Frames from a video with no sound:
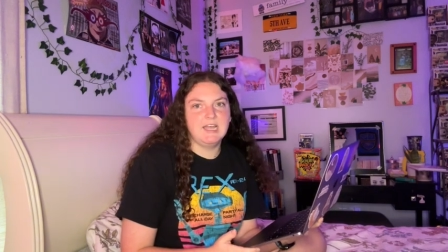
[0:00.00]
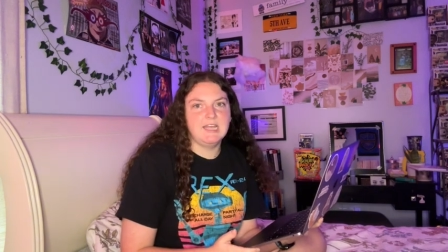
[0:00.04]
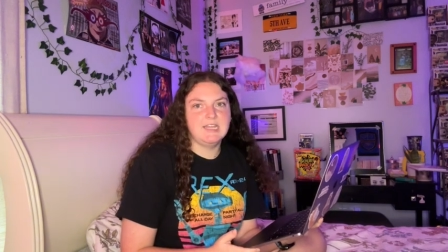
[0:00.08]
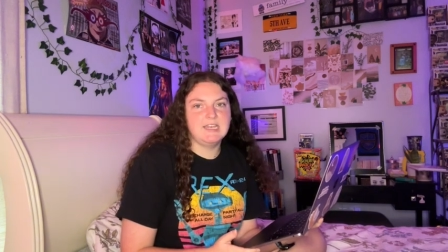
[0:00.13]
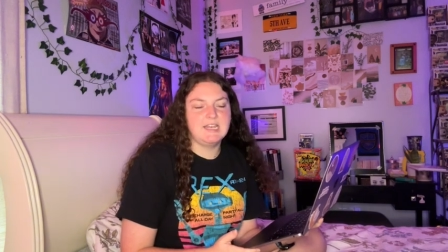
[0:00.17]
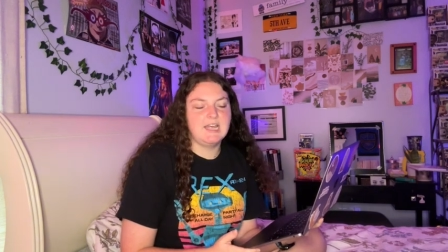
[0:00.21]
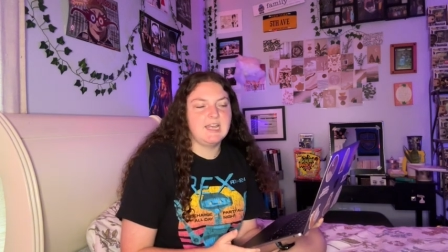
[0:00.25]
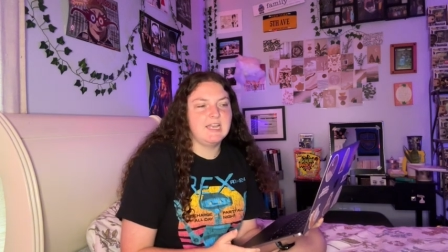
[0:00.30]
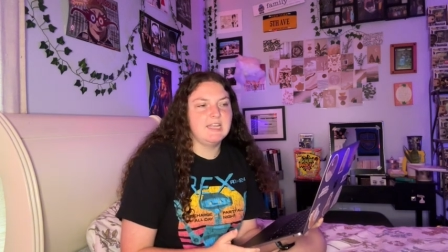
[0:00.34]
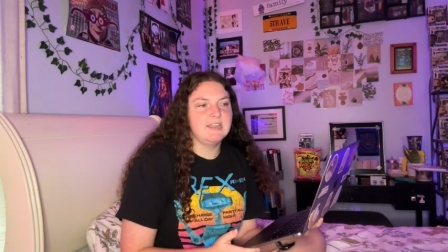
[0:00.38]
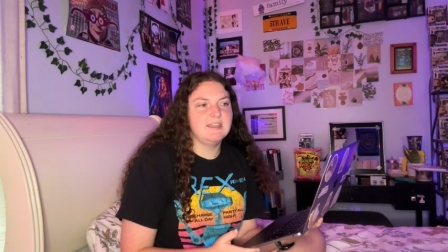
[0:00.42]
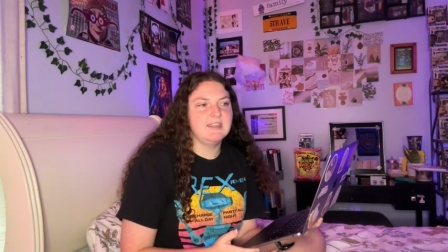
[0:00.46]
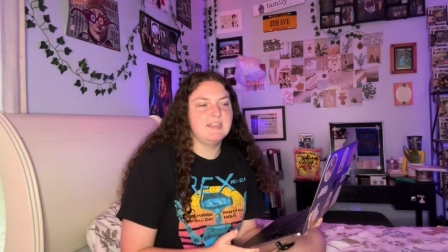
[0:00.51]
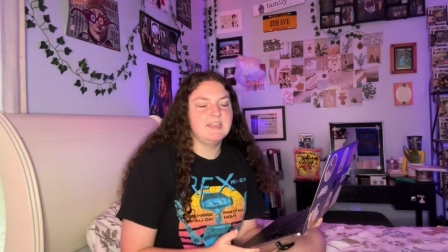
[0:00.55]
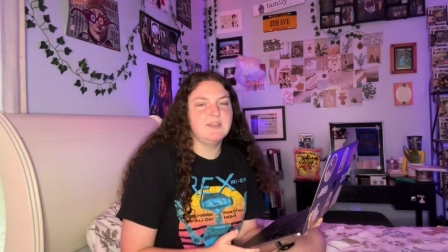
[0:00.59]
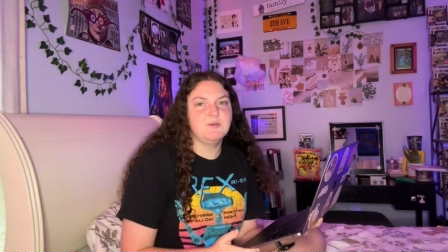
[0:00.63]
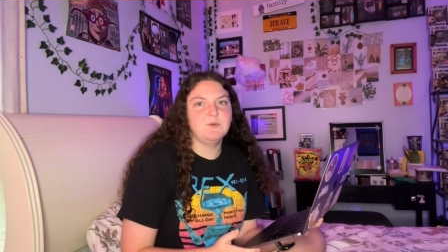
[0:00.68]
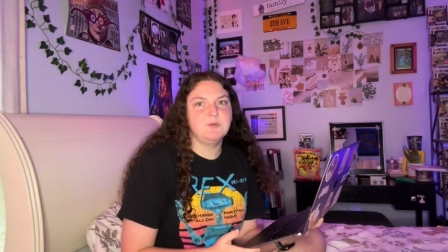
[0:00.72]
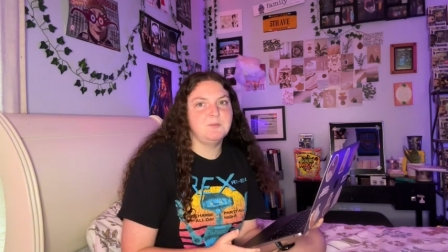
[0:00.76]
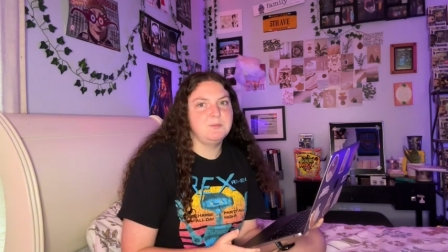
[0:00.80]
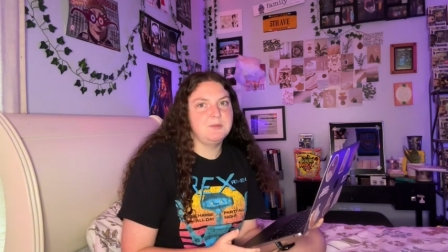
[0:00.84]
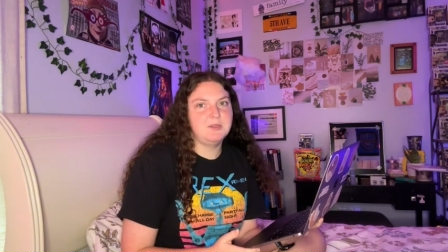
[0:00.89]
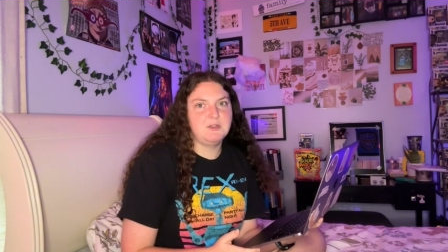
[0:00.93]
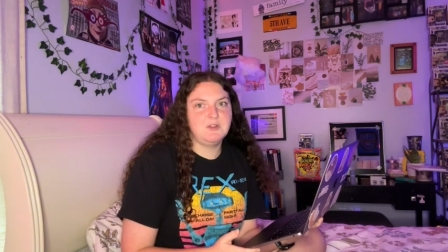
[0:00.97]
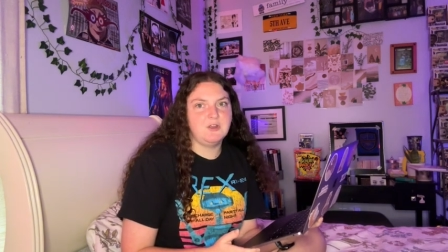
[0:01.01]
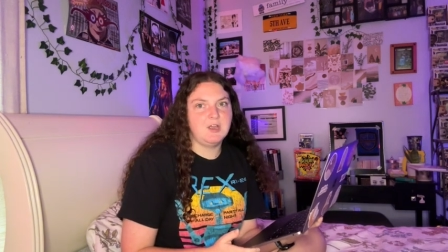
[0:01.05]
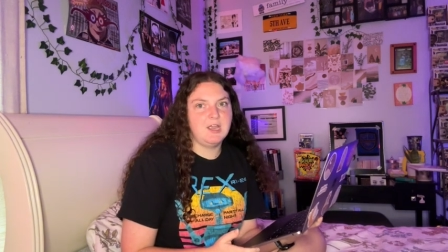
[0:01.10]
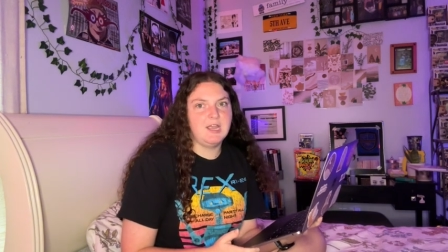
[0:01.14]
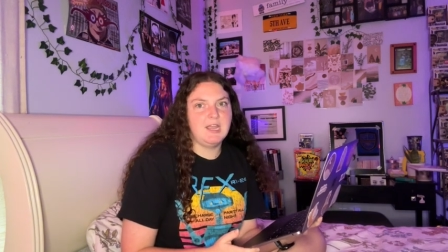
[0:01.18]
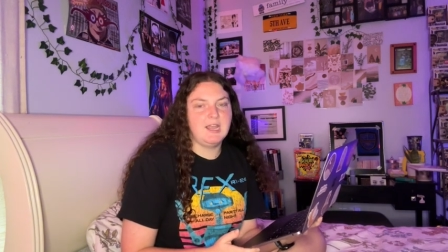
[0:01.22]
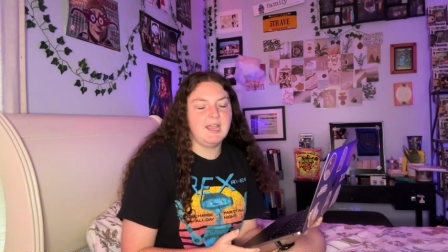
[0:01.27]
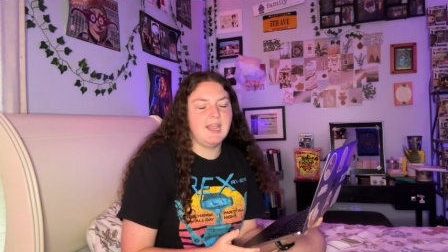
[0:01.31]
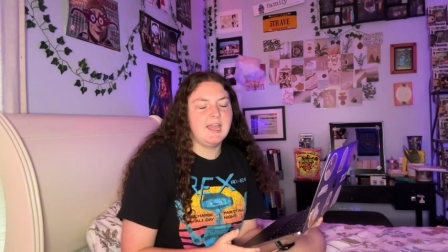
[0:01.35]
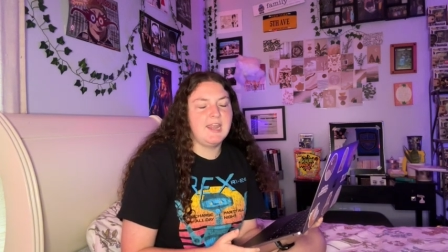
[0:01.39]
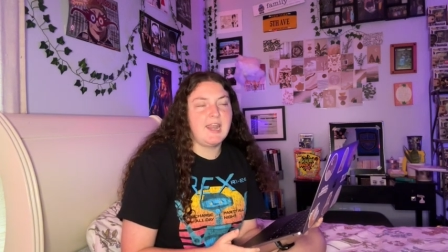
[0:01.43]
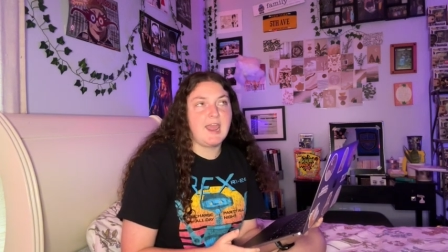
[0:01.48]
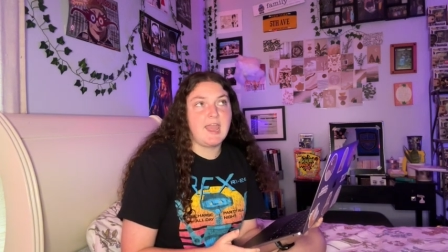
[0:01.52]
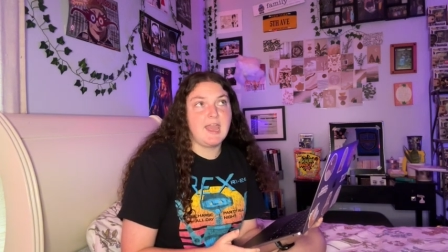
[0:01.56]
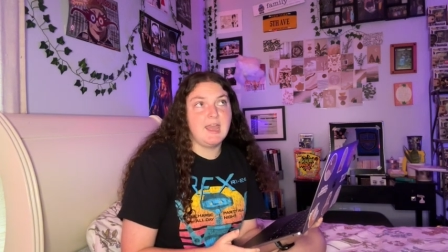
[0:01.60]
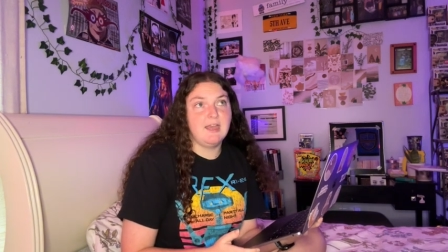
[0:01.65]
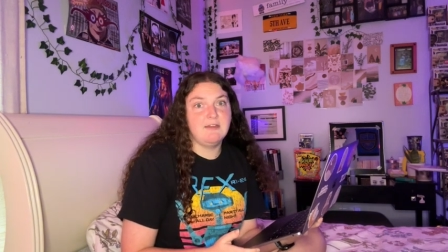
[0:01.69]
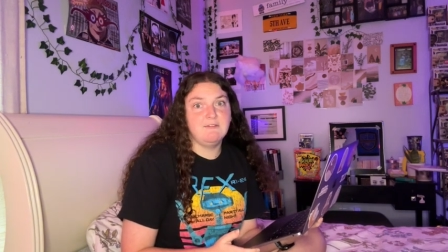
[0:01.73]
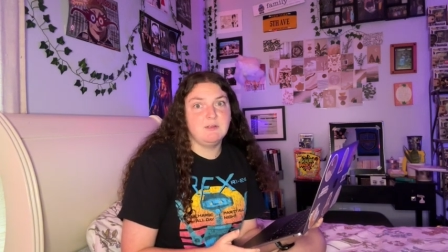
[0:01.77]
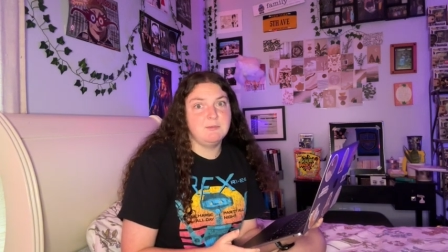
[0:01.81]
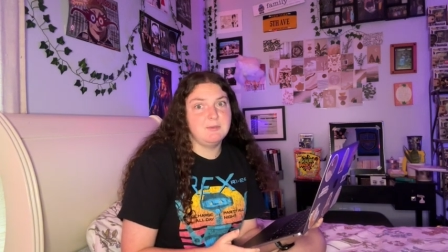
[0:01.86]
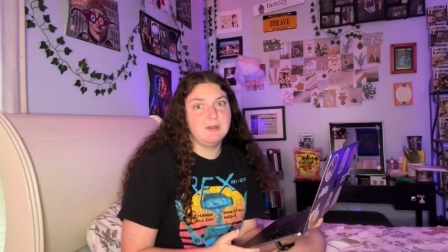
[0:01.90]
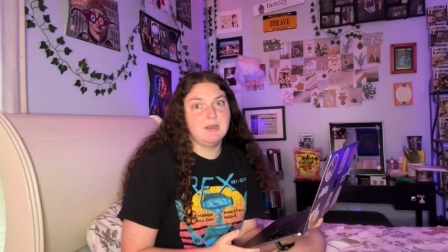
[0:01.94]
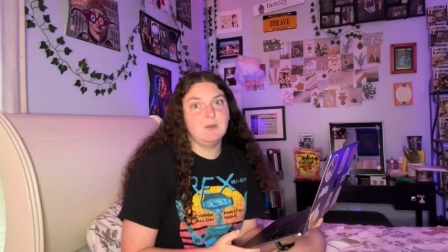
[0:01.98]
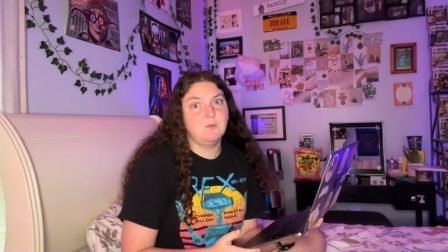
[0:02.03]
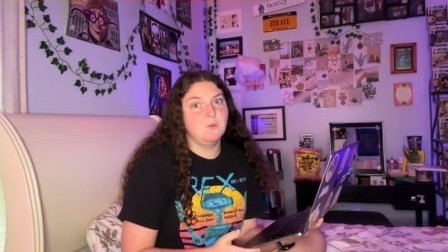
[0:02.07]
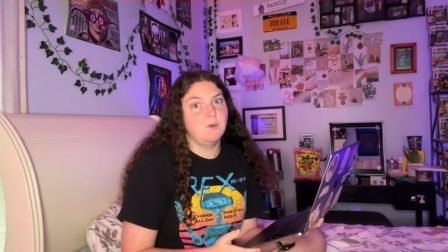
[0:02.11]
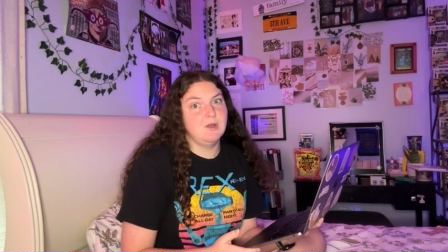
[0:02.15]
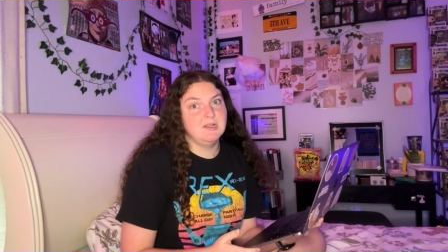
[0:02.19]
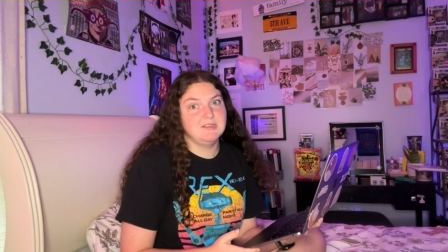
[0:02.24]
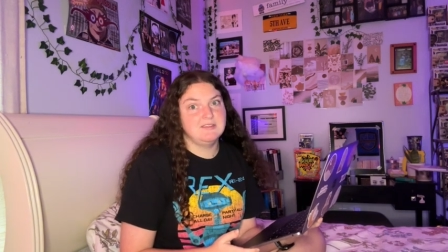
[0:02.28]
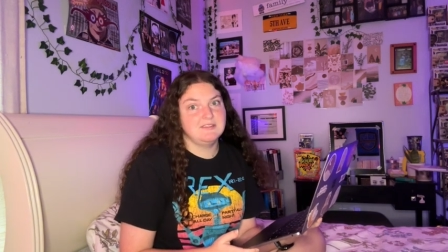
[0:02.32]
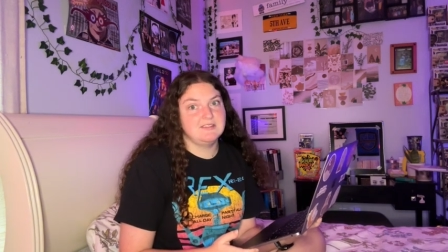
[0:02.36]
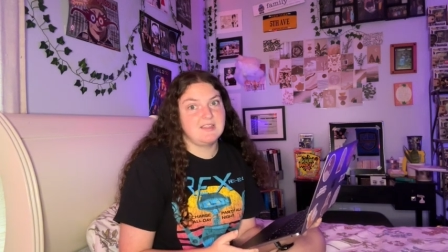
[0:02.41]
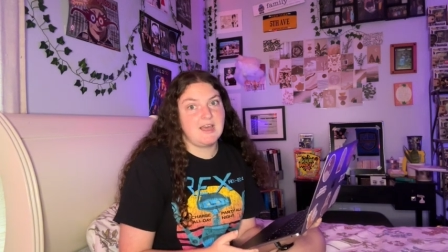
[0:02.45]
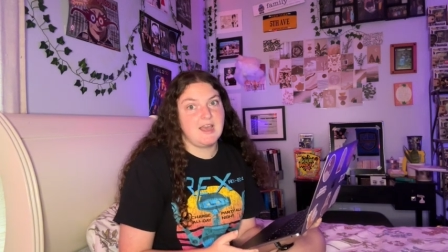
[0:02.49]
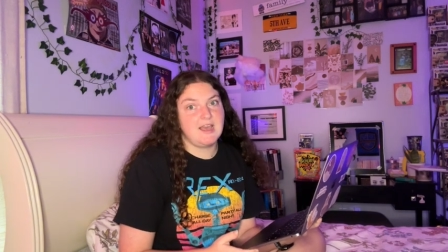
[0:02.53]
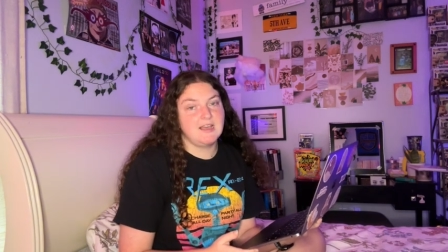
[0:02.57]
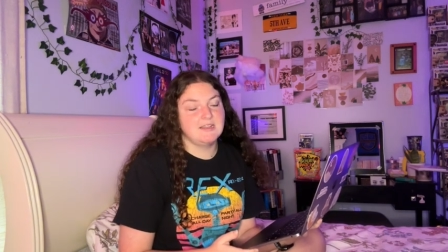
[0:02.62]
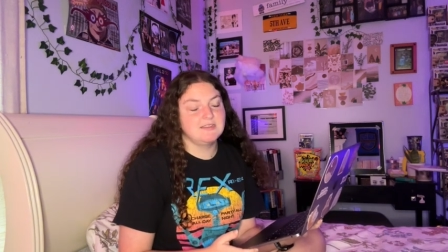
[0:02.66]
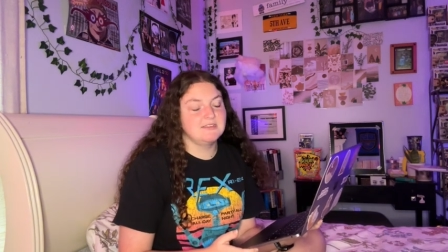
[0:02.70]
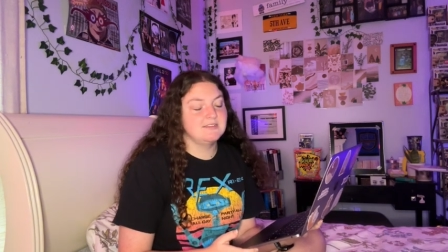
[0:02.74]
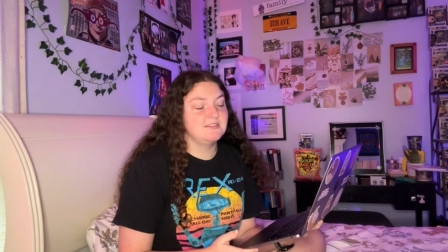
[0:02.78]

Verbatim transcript: and I think it would be great and everybody wants that.